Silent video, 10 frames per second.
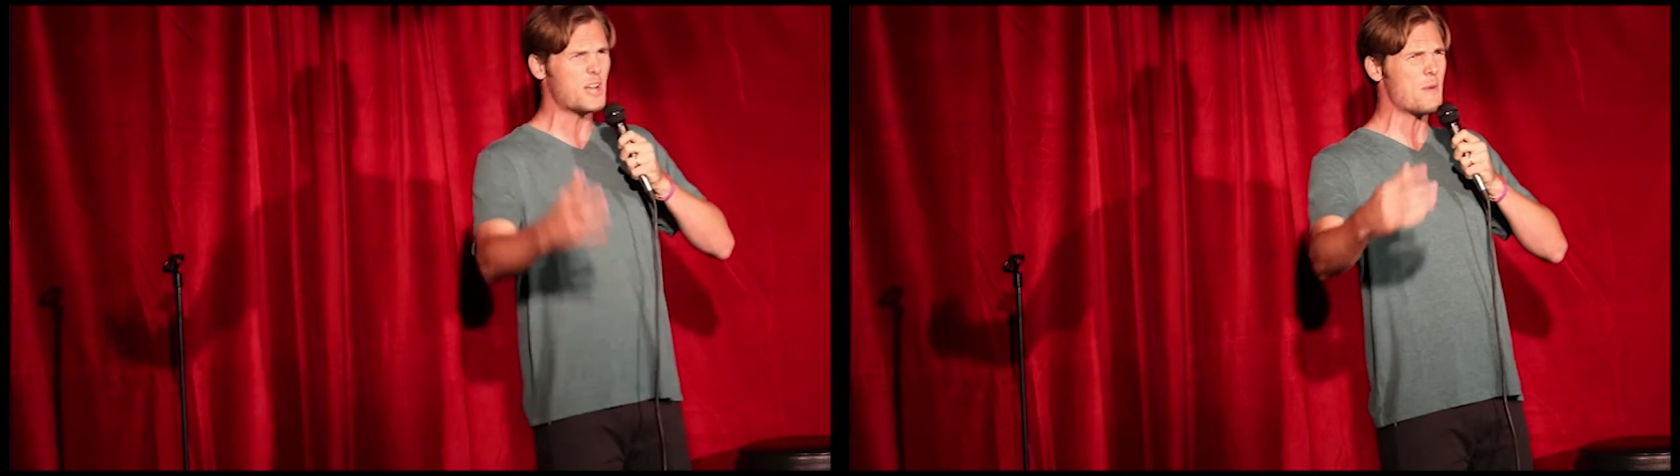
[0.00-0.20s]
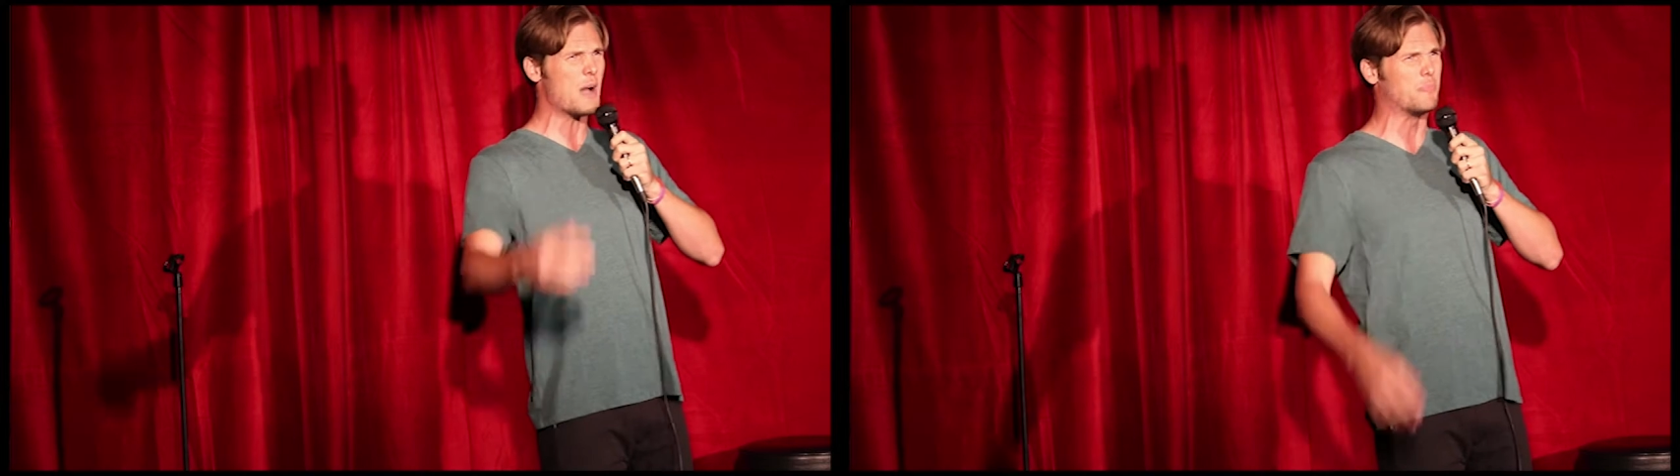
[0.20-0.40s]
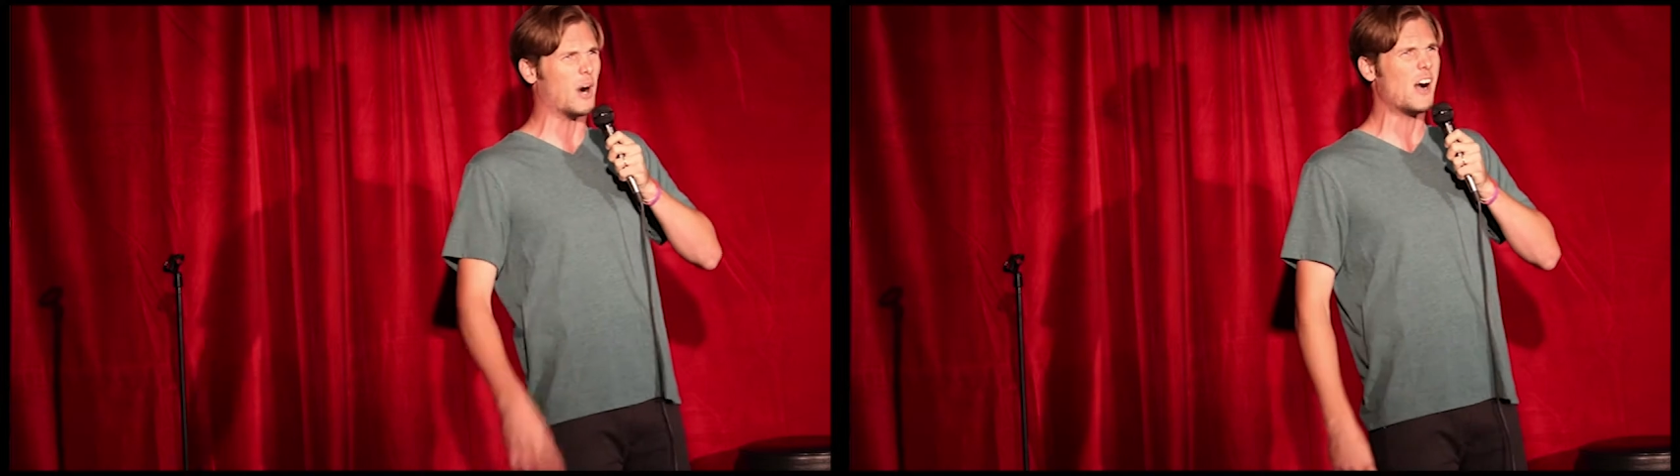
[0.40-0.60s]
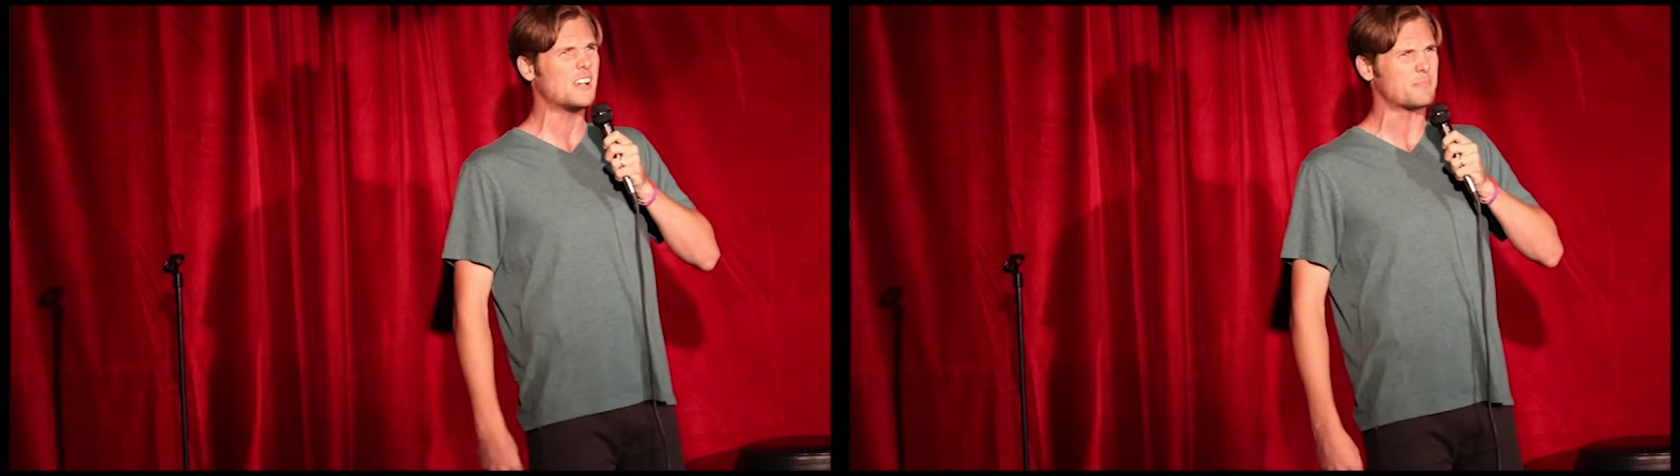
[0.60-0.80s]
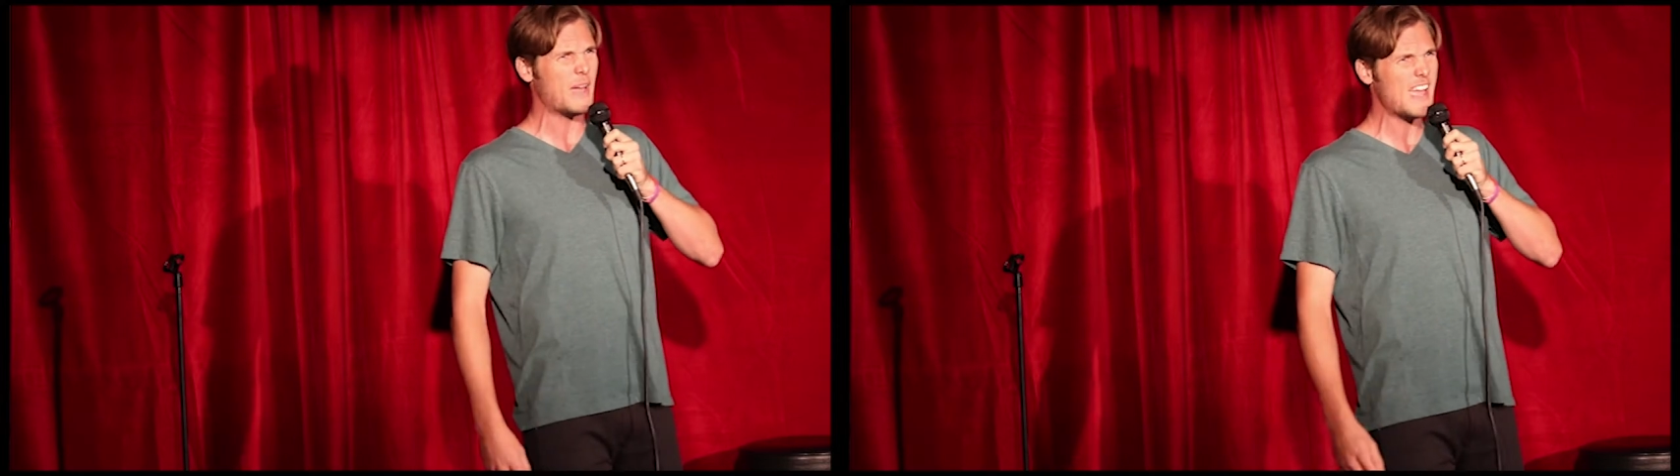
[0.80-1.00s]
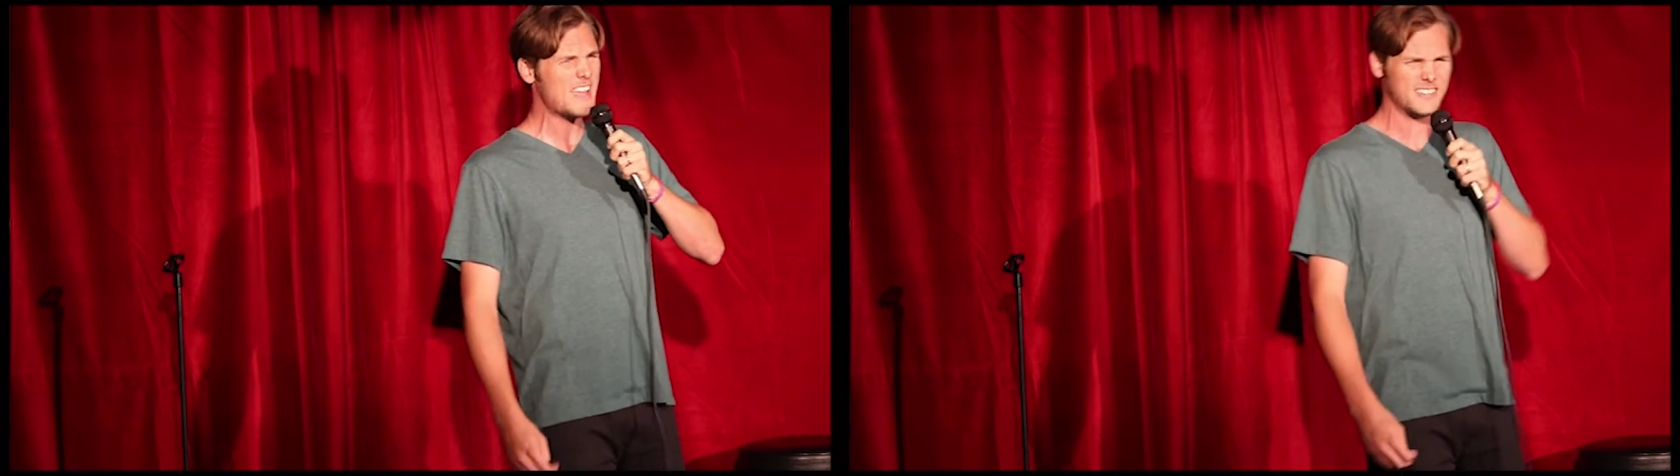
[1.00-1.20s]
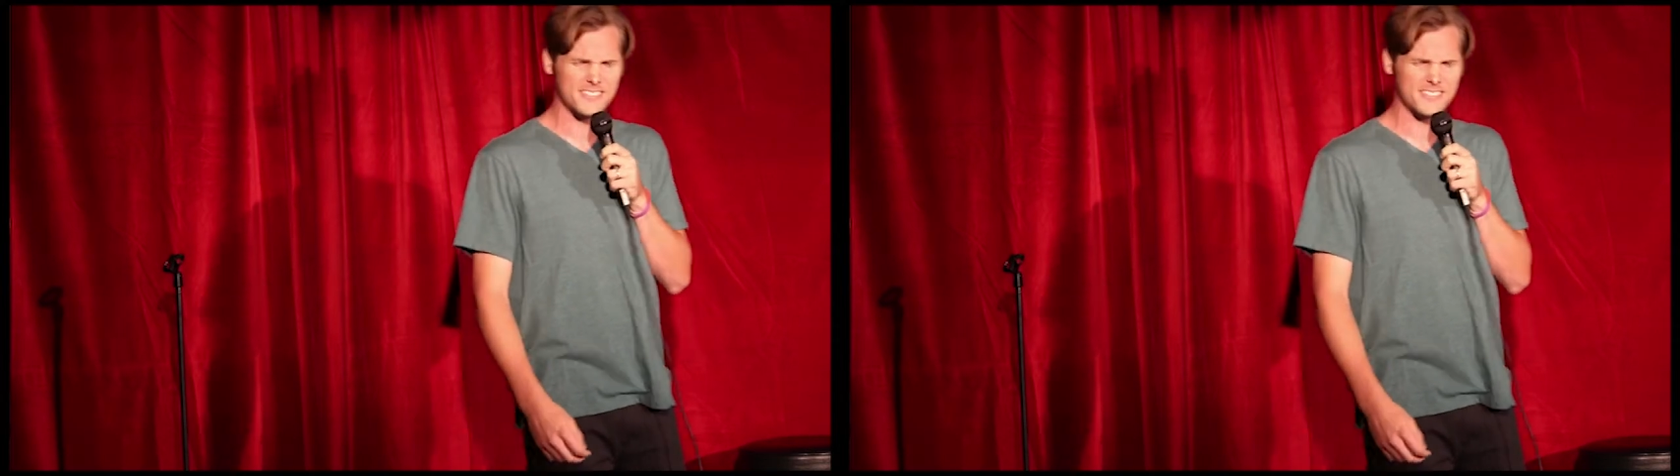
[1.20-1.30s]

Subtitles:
You're not my boss, man.